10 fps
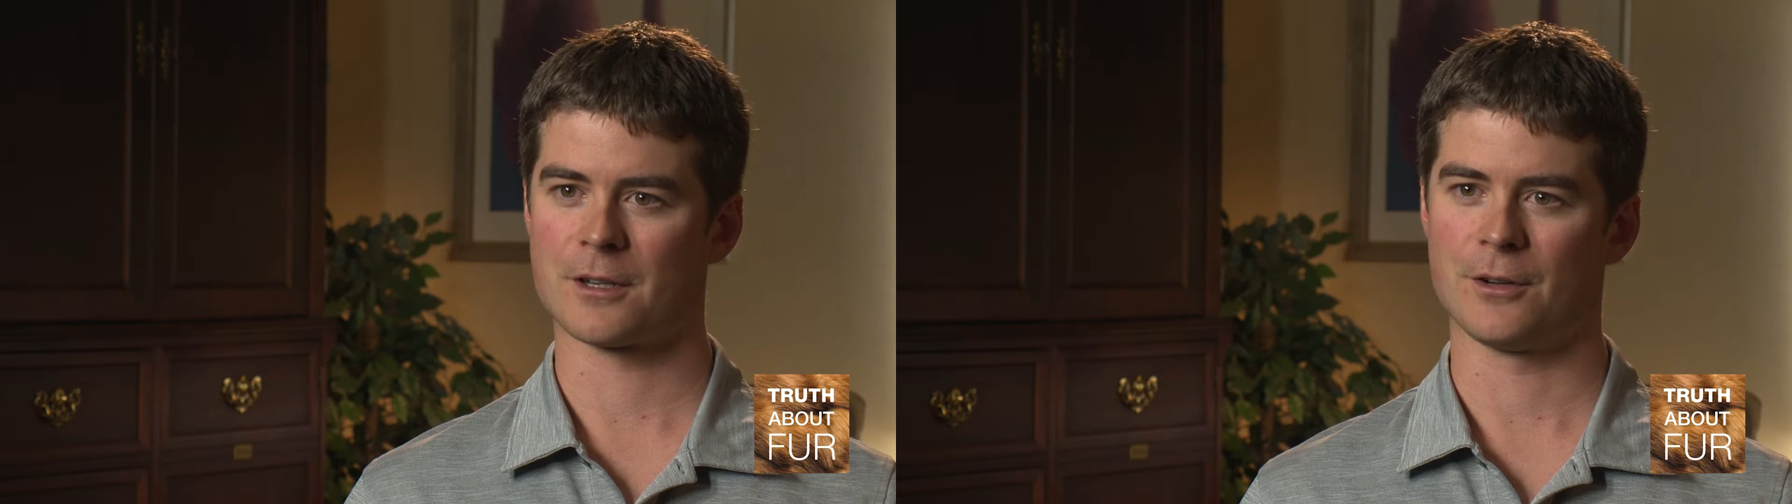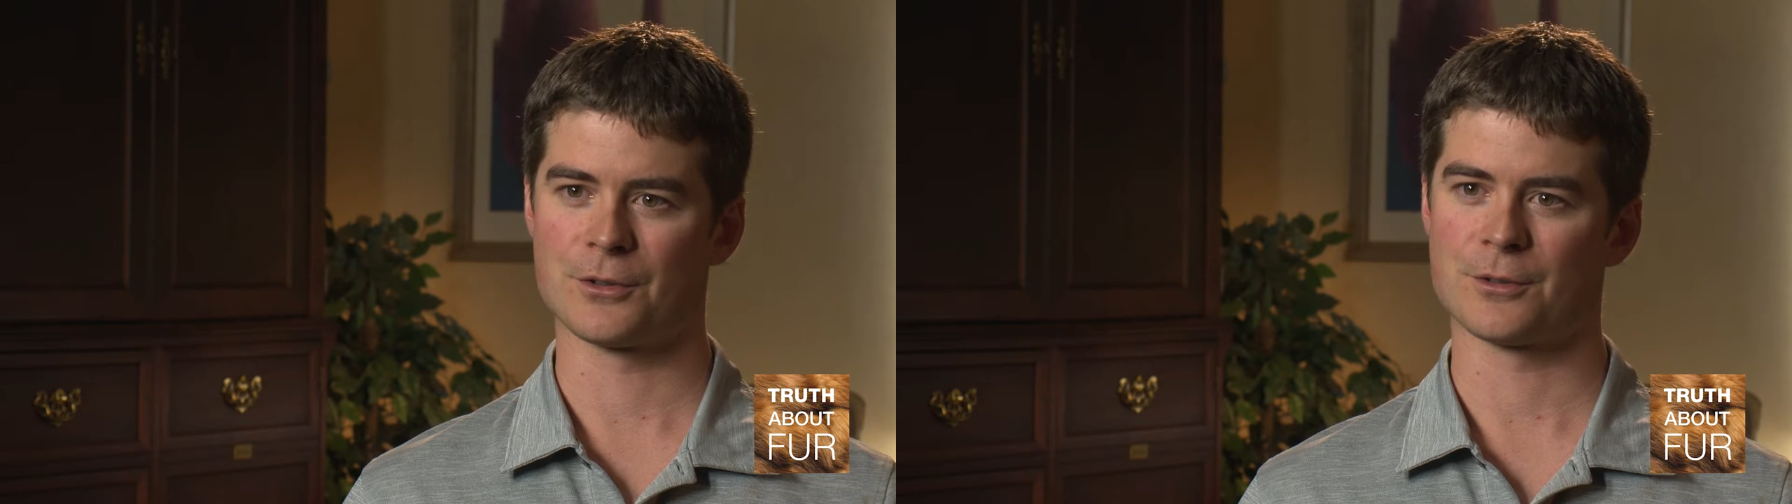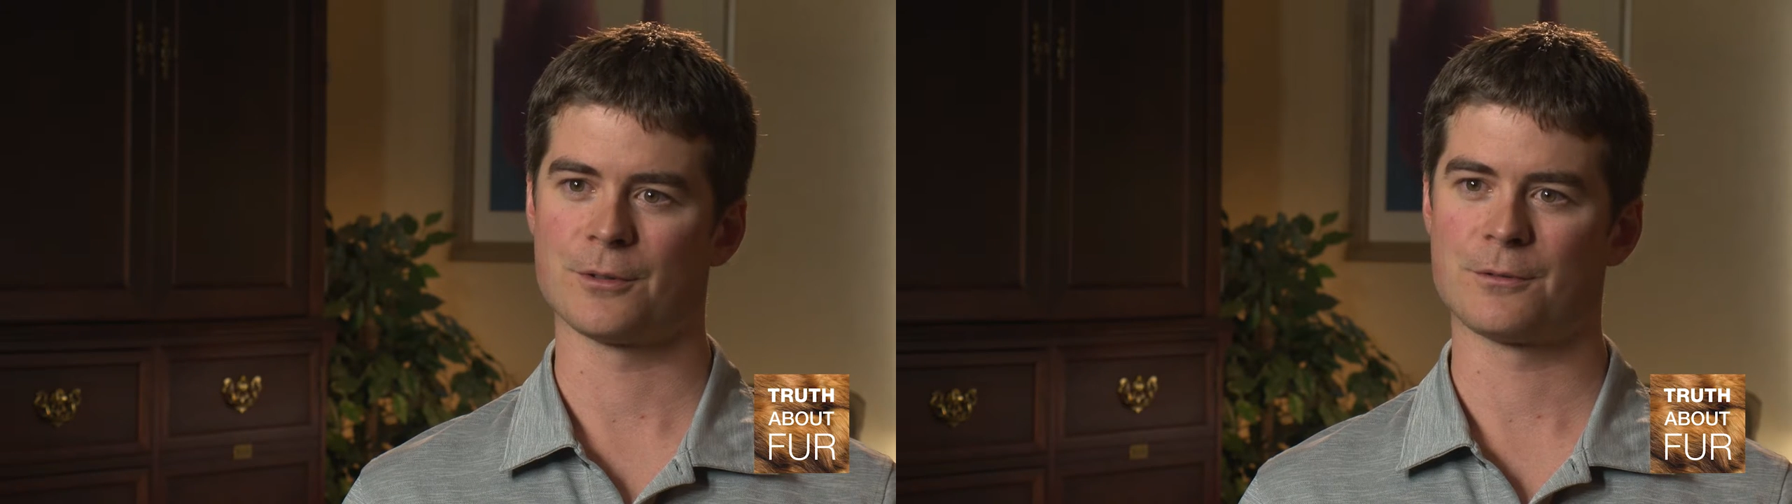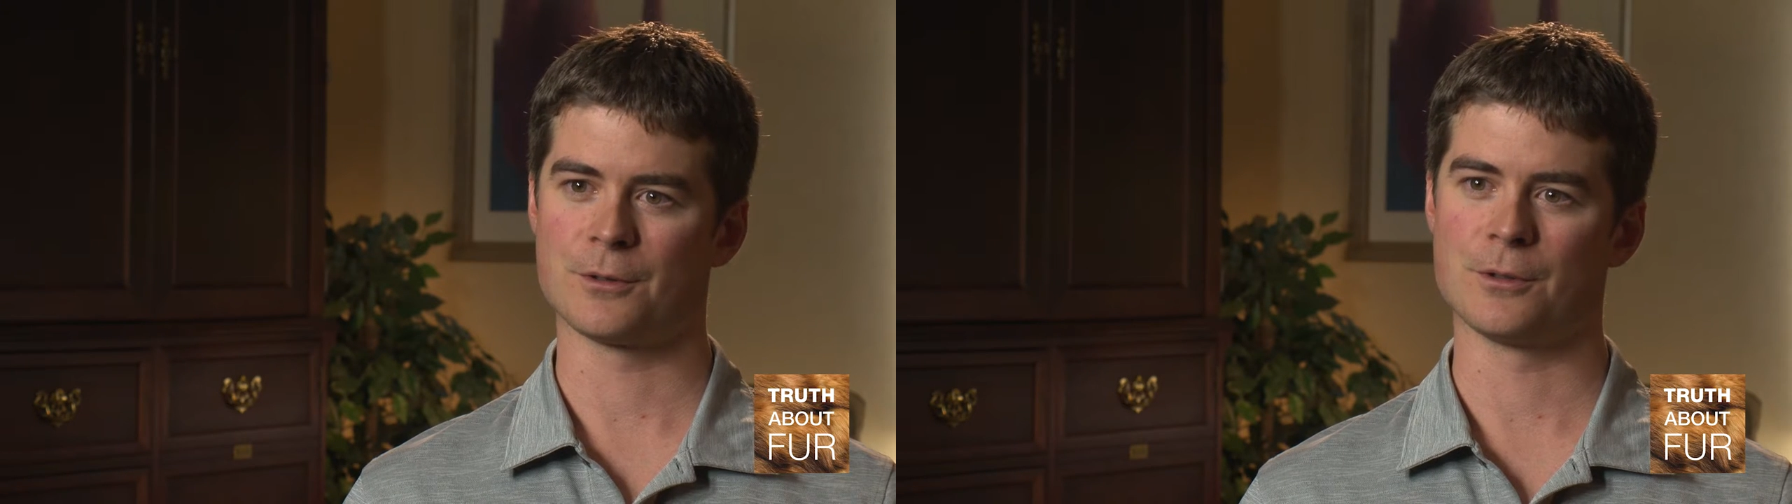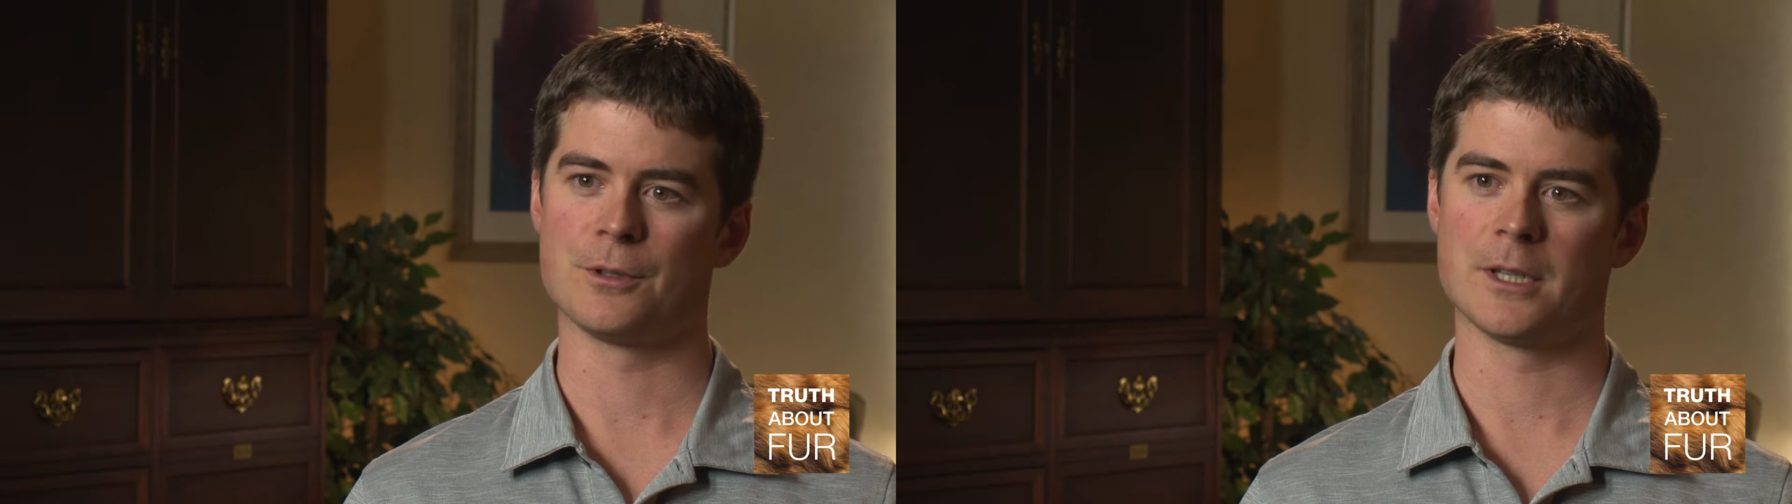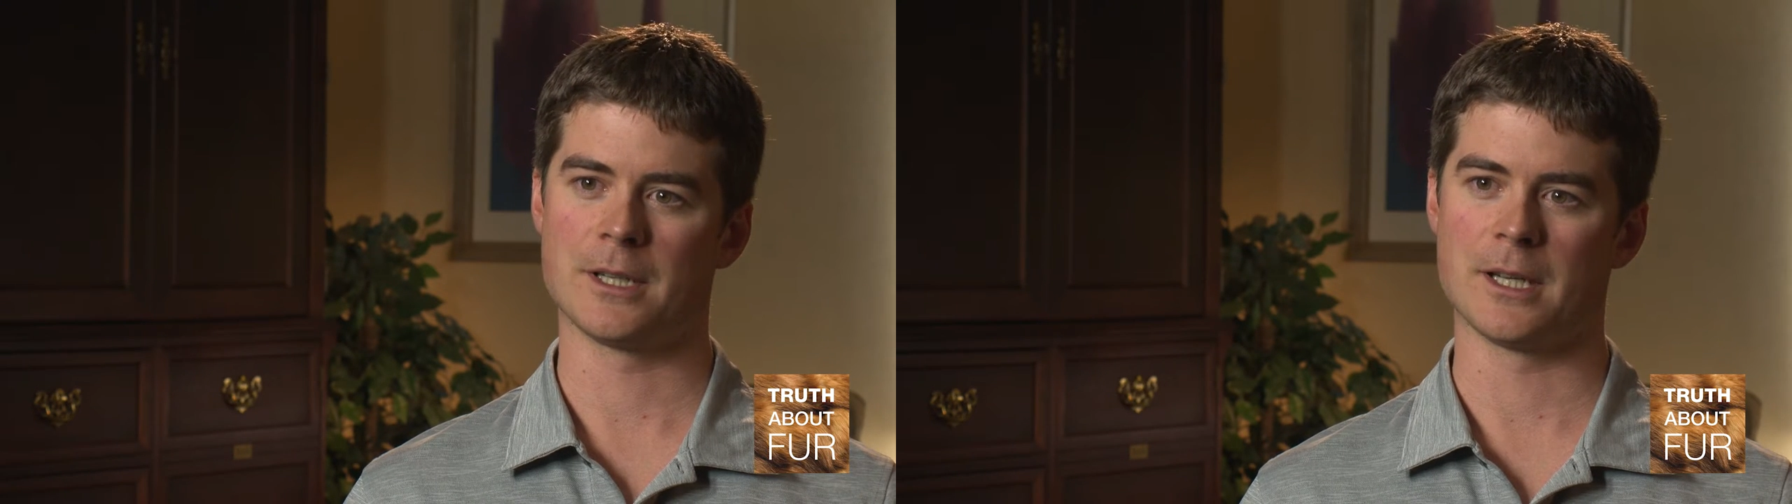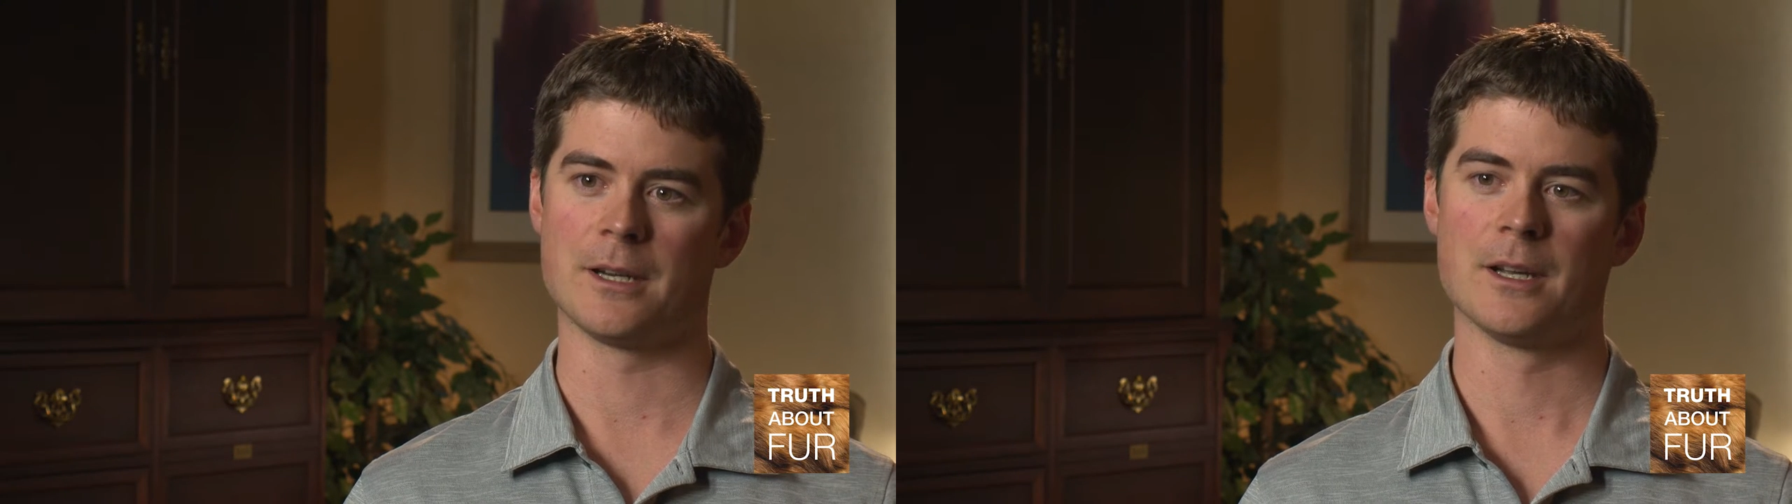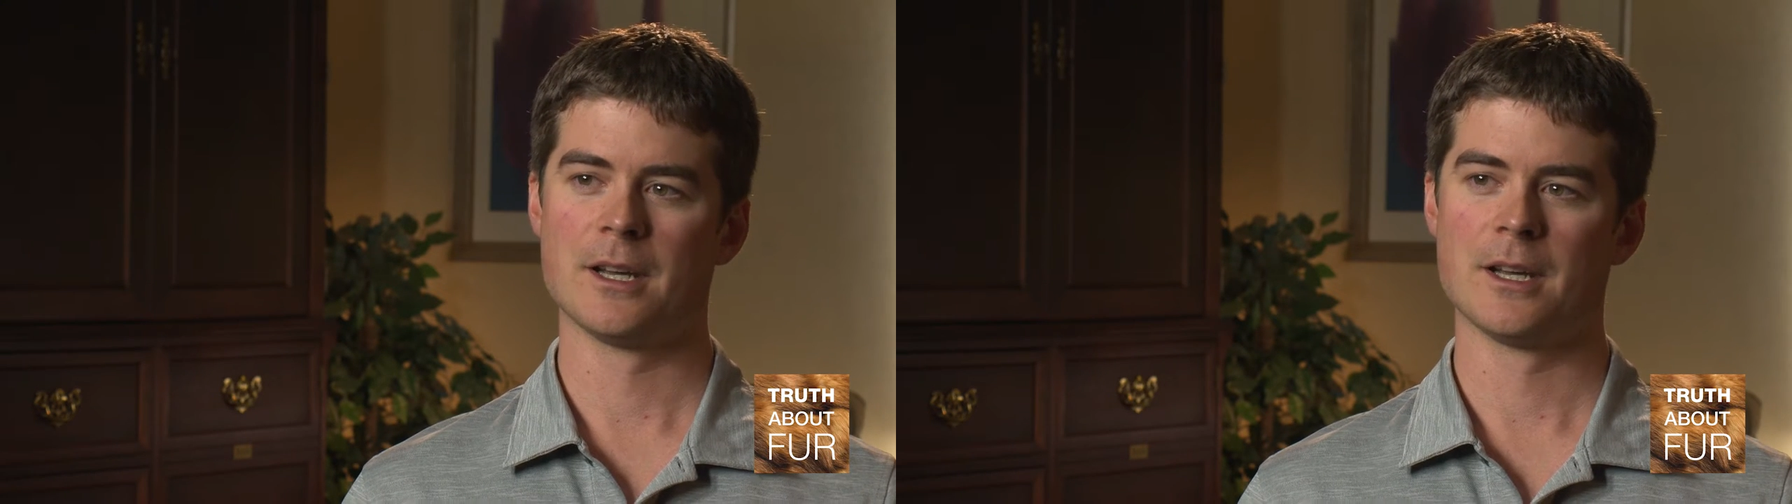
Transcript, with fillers: cultural food. And then